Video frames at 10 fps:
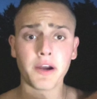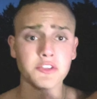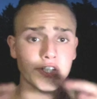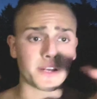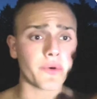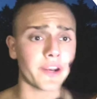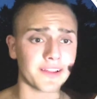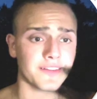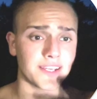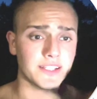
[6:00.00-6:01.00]

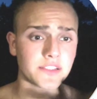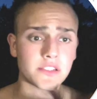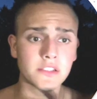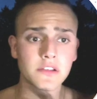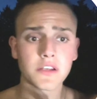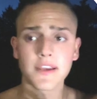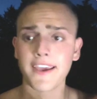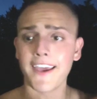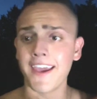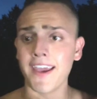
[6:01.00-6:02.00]
generating leads,
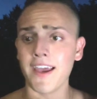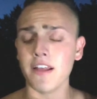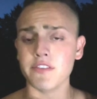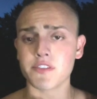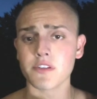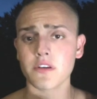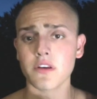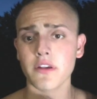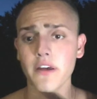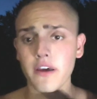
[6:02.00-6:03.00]
and
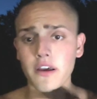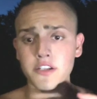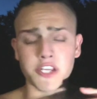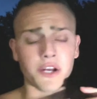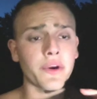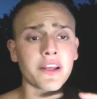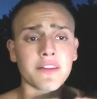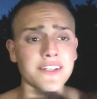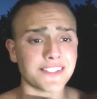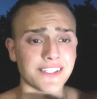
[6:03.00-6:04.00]
generating
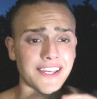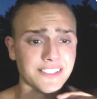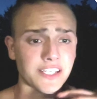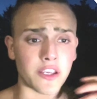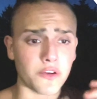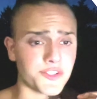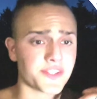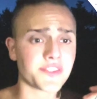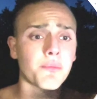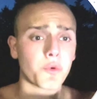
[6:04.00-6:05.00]
leads is huge.
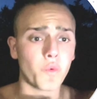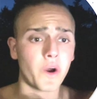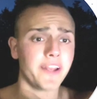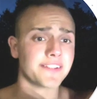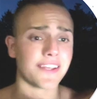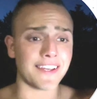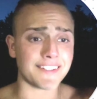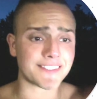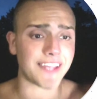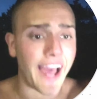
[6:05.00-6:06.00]
It's number one.
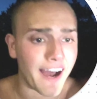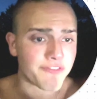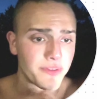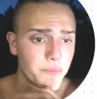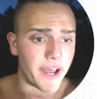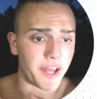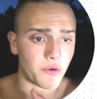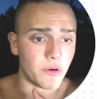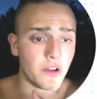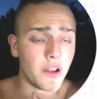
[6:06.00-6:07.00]
It's half the
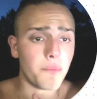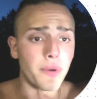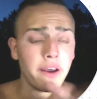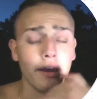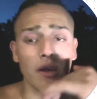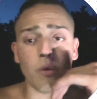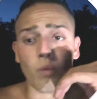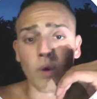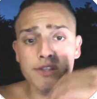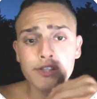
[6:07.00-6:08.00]
battle. But
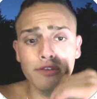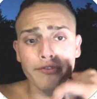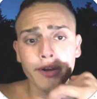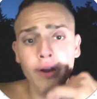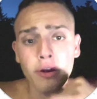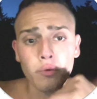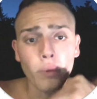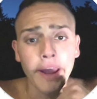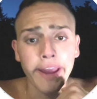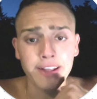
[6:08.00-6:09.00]
once you figure out a
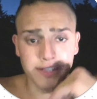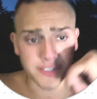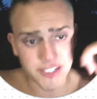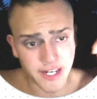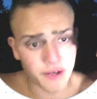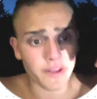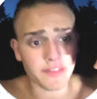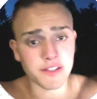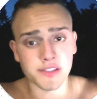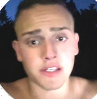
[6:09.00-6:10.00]
way to generate
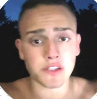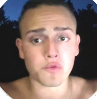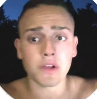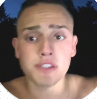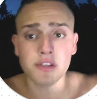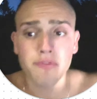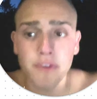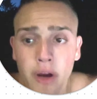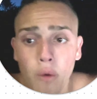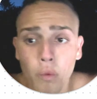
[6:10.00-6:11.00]
these leads, once you
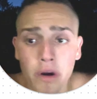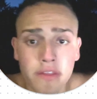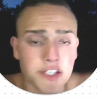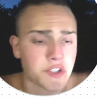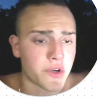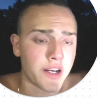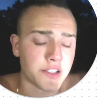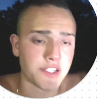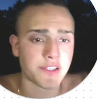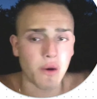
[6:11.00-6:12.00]
figure out one of these
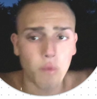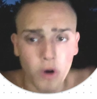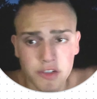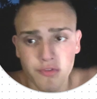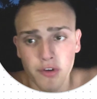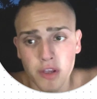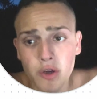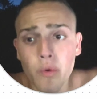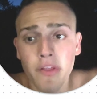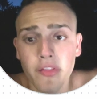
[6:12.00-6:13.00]
strategies that works for
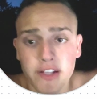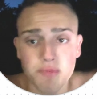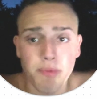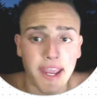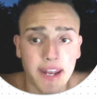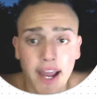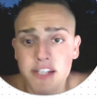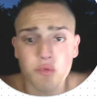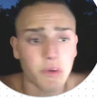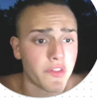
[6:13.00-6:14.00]
you, whether that's paid
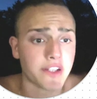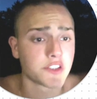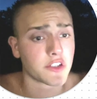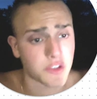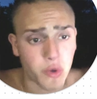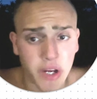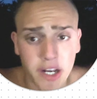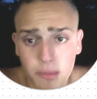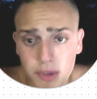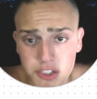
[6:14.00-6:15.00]
ads, whether that's just
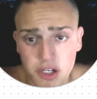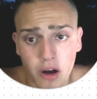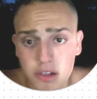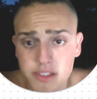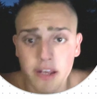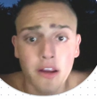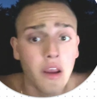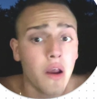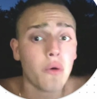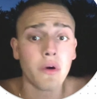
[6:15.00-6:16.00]
creating a bunch of content,
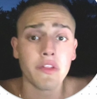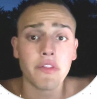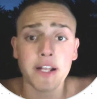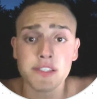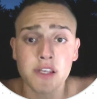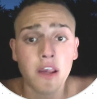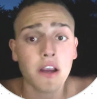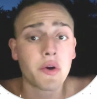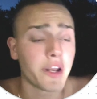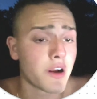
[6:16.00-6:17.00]
whether that's
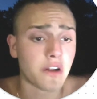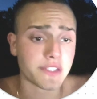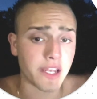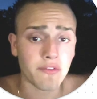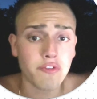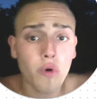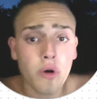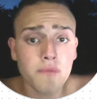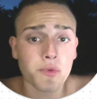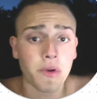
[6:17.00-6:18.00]
creating content in
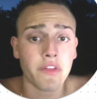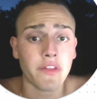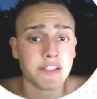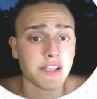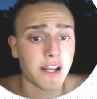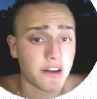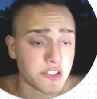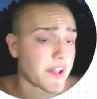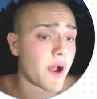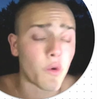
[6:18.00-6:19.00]
forums, whether that's
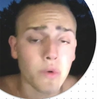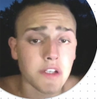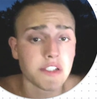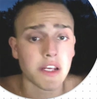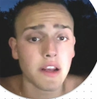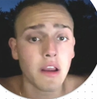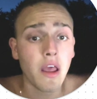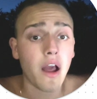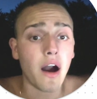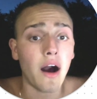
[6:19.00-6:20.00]
just outreaching,
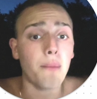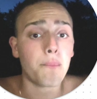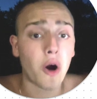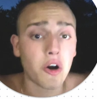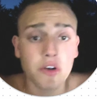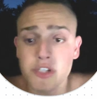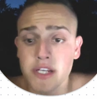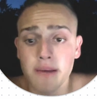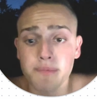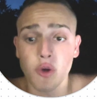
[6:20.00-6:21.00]

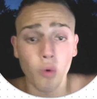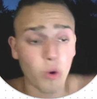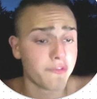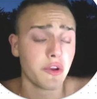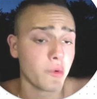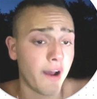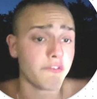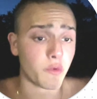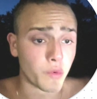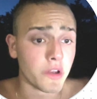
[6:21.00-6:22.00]
partnerships, or if you
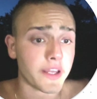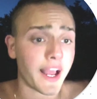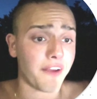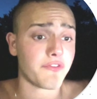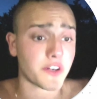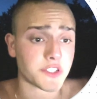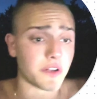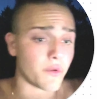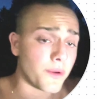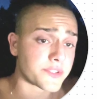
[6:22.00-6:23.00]
have a really high
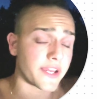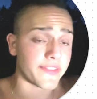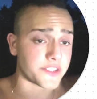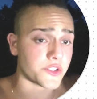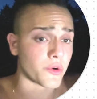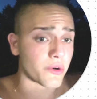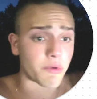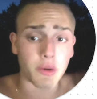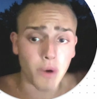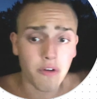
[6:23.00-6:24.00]
functioning website that's doing
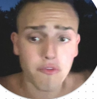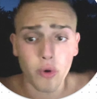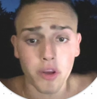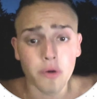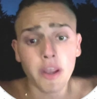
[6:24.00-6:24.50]
really well for you,